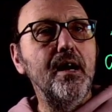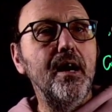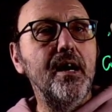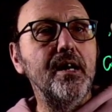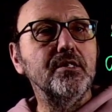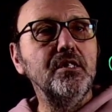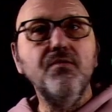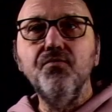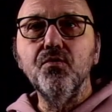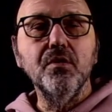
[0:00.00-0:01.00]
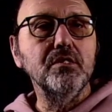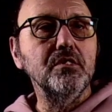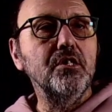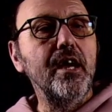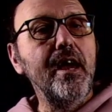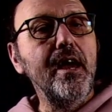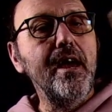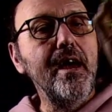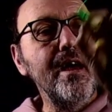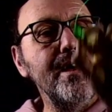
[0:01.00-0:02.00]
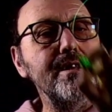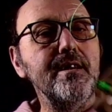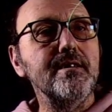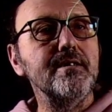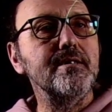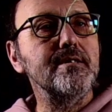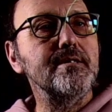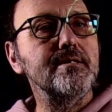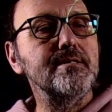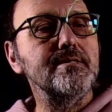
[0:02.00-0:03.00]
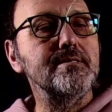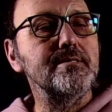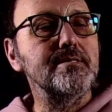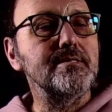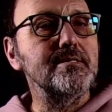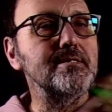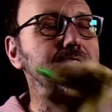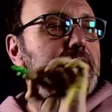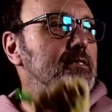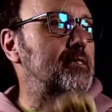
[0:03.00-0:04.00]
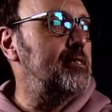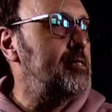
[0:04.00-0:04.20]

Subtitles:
and if you consider any disk